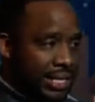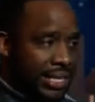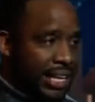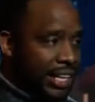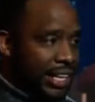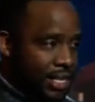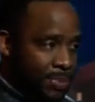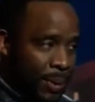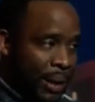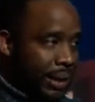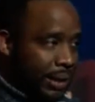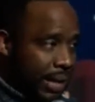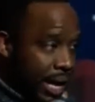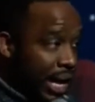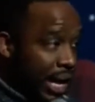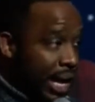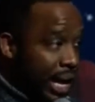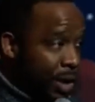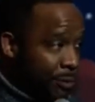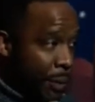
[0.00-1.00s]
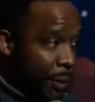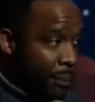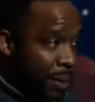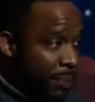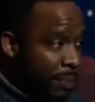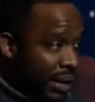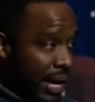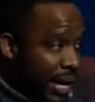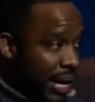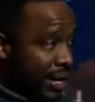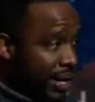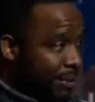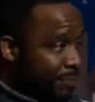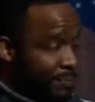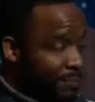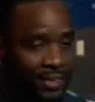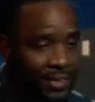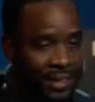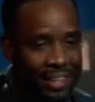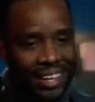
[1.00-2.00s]
He's been king from the beginning,
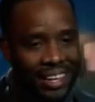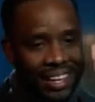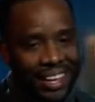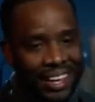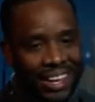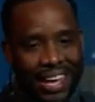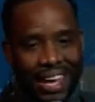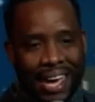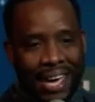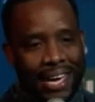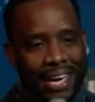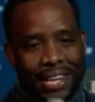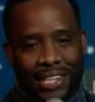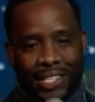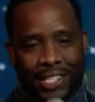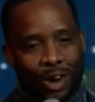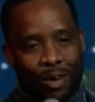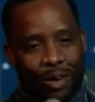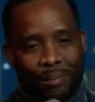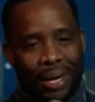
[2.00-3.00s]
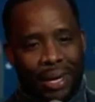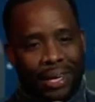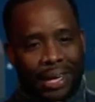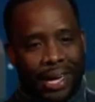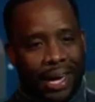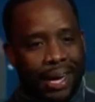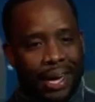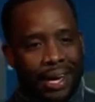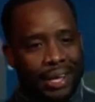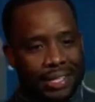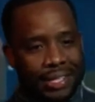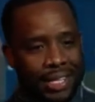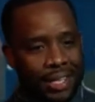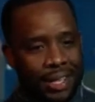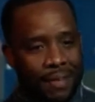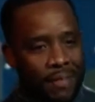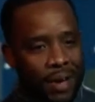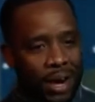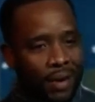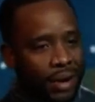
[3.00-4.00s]
and he's going to be king to the
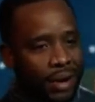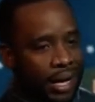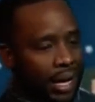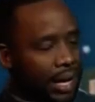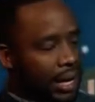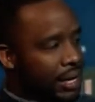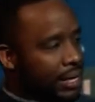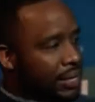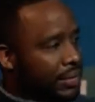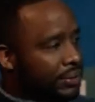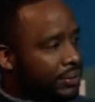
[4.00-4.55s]
very end.